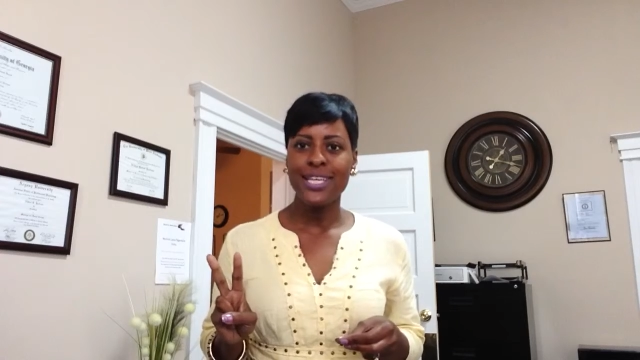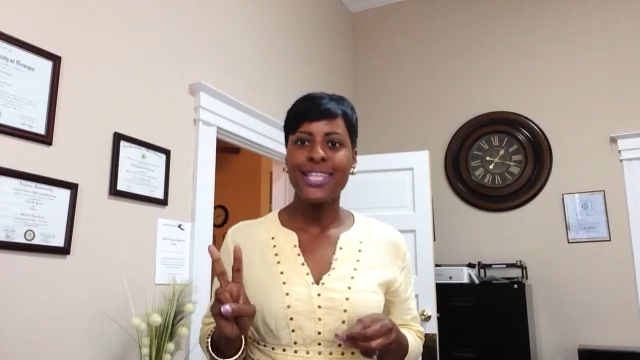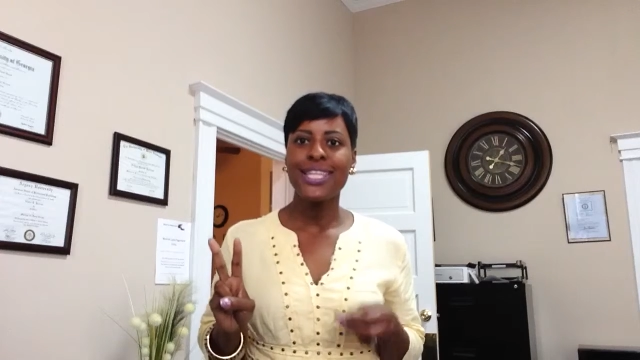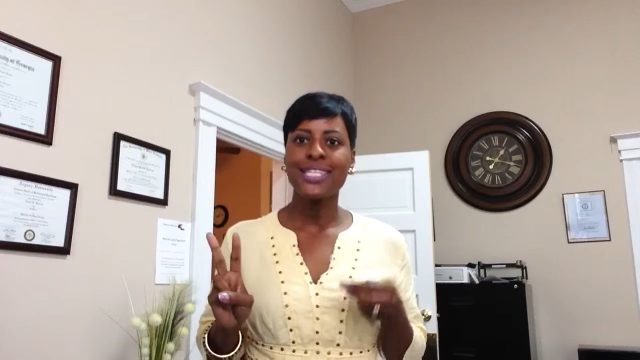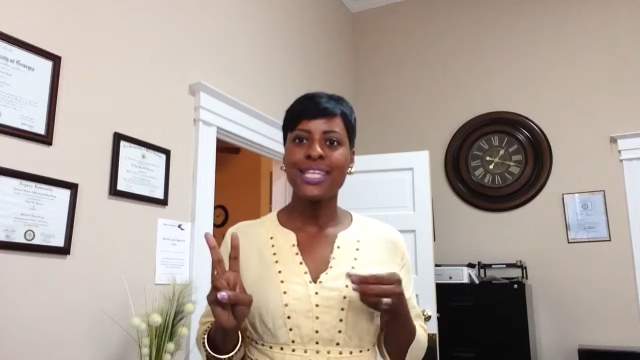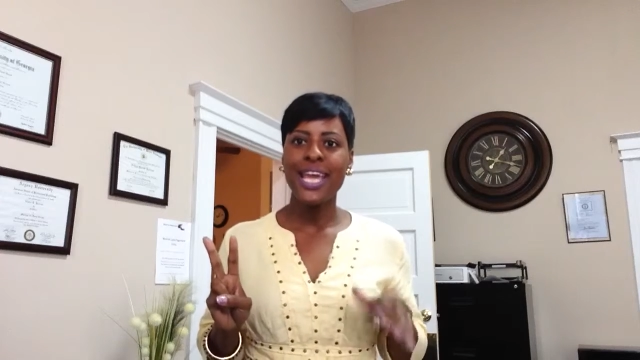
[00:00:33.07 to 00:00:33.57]
and
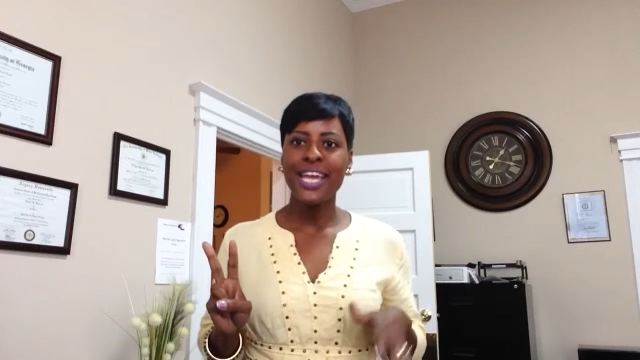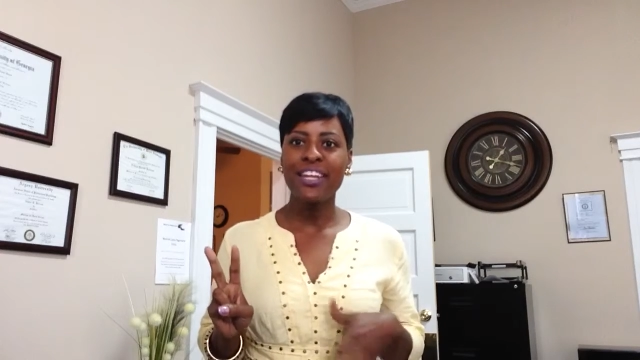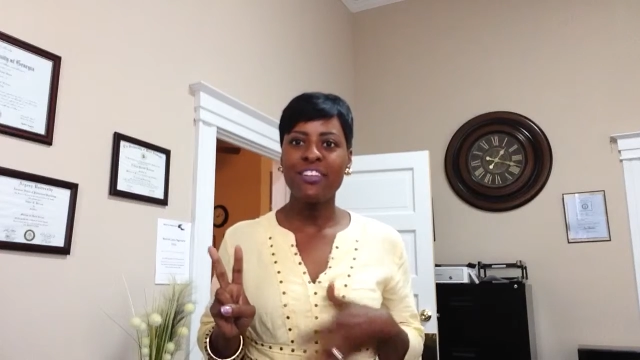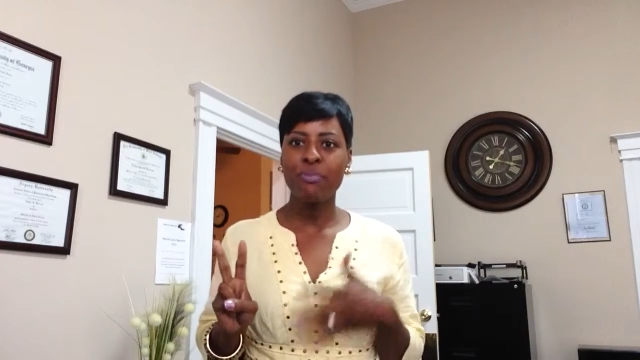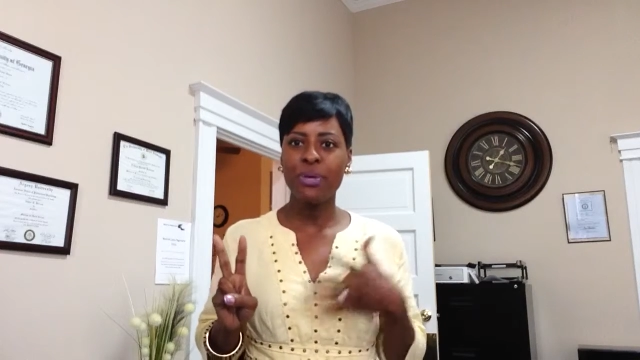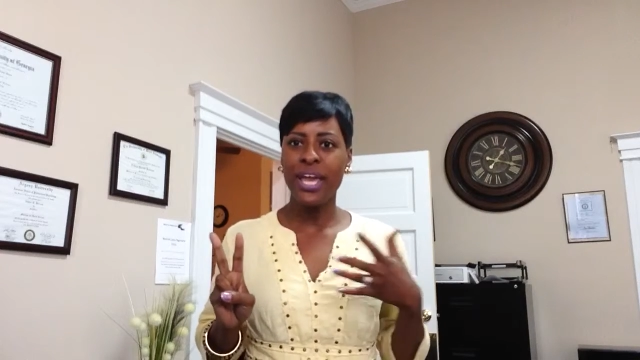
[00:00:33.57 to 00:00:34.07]
the
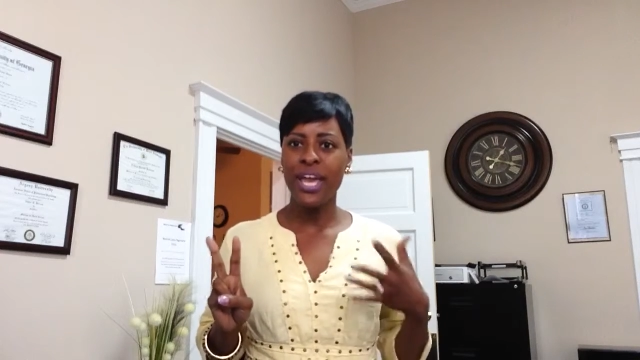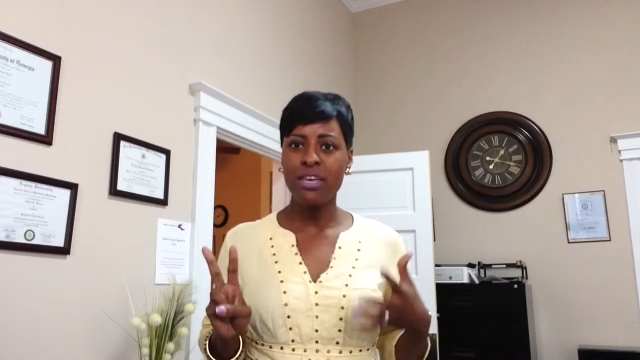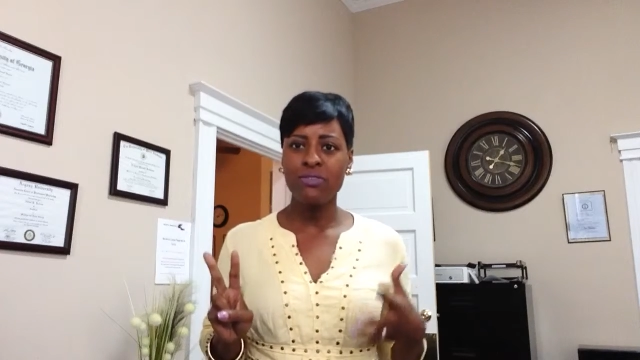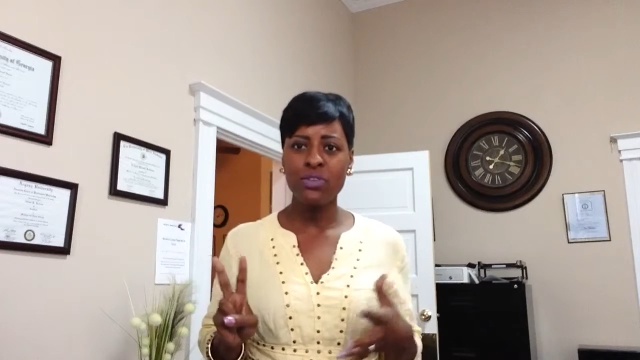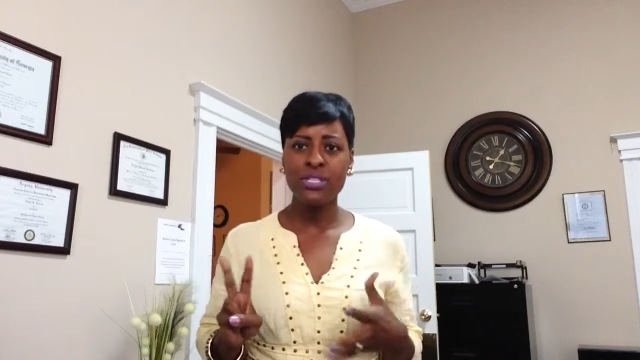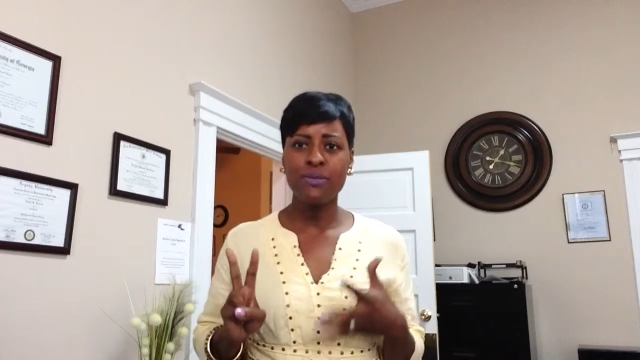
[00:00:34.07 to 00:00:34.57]
negative
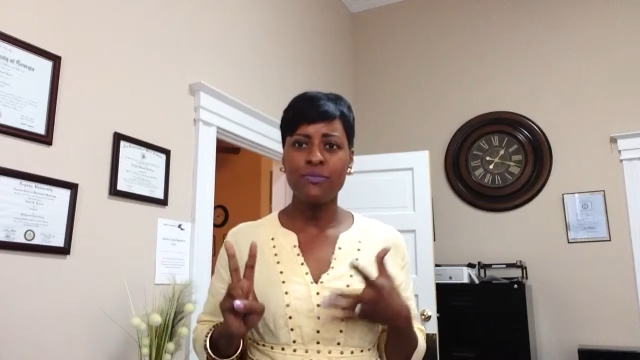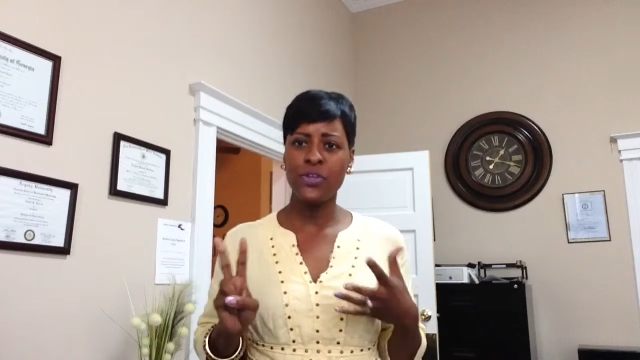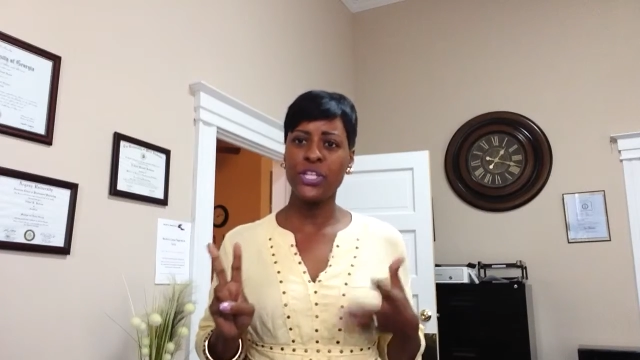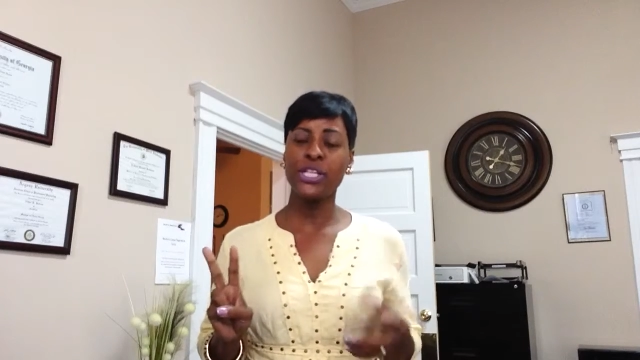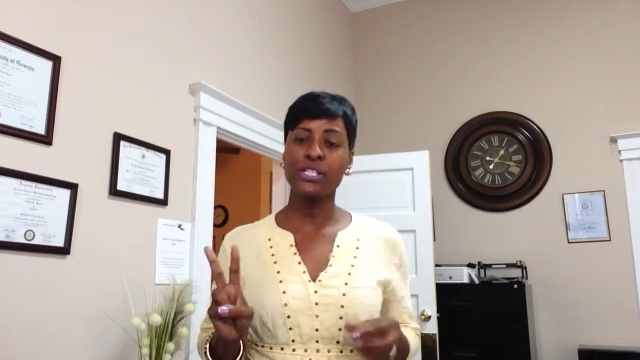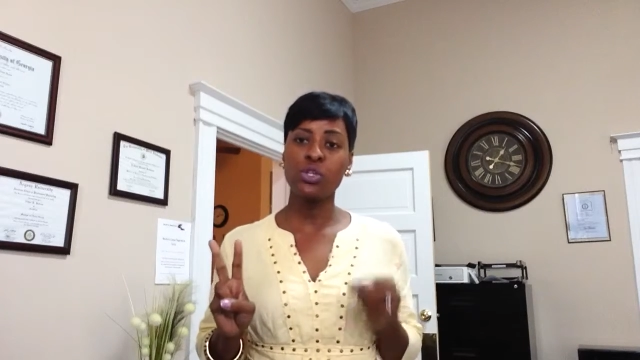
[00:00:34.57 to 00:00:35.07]
behaviors and
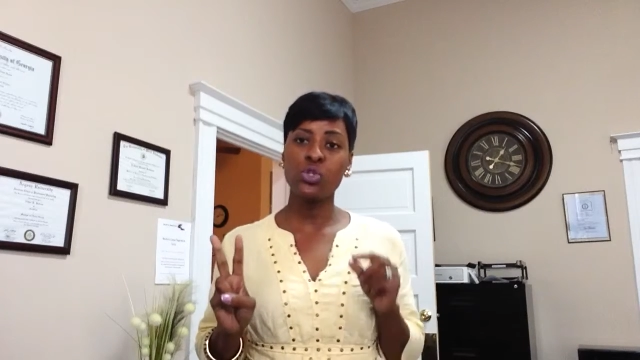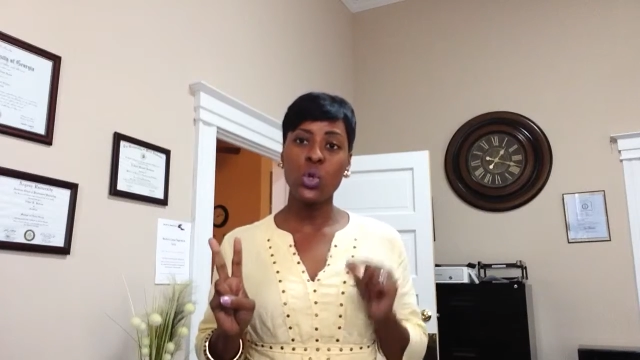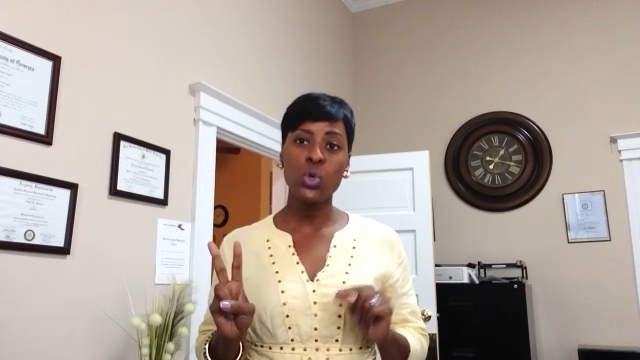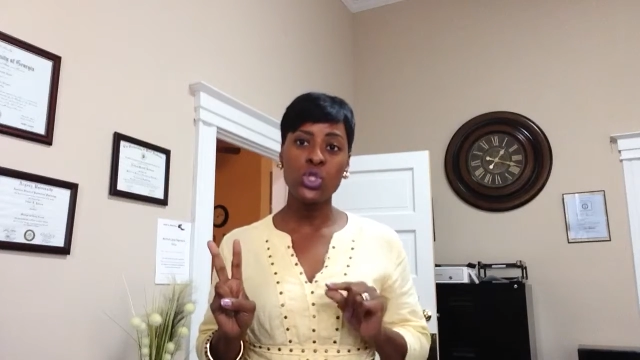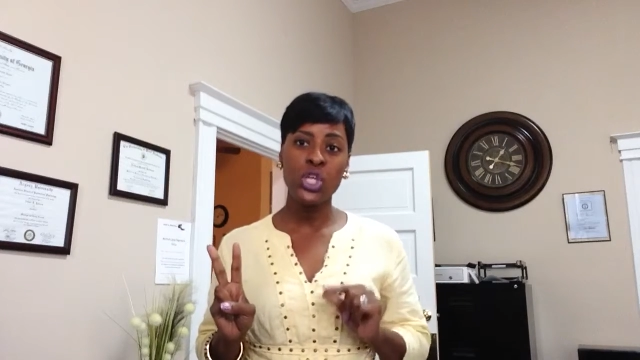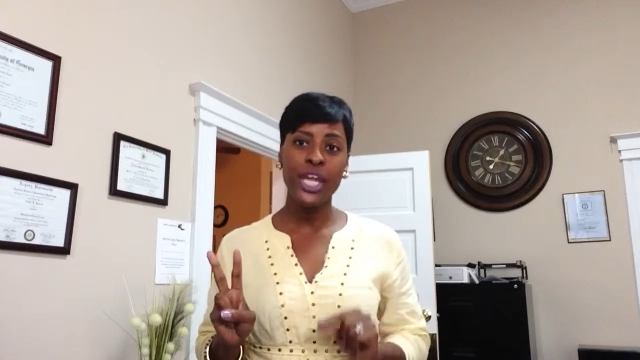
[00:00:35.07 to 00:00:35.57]
feelings
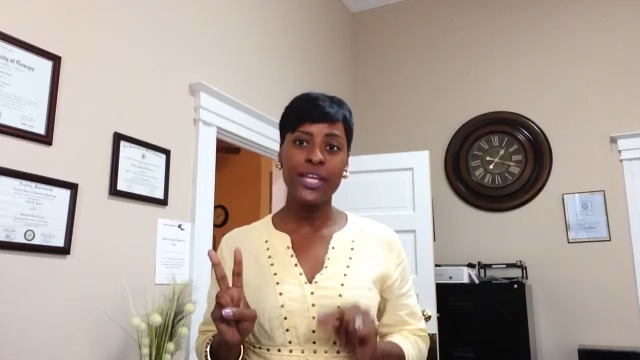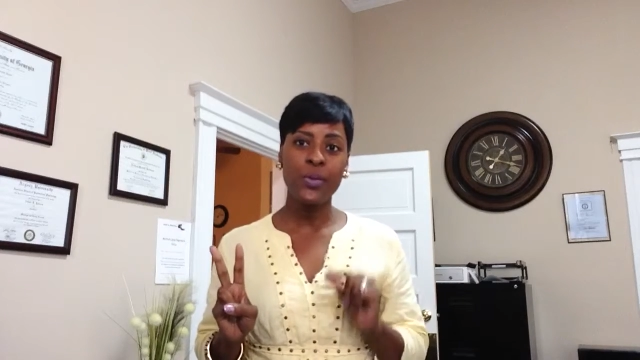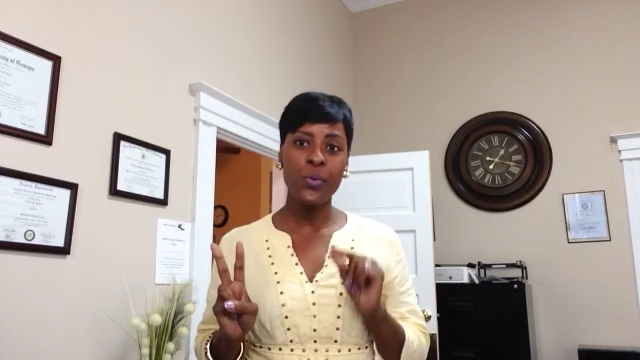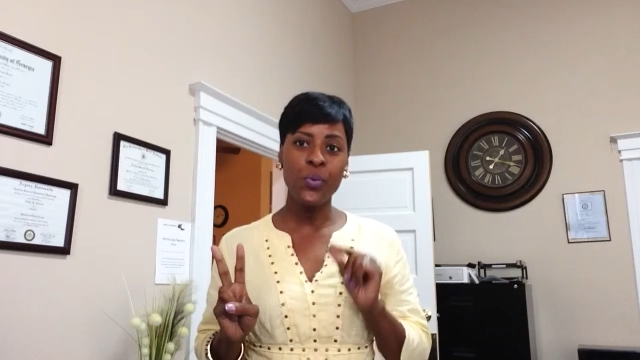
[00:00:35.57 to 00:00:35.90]
associated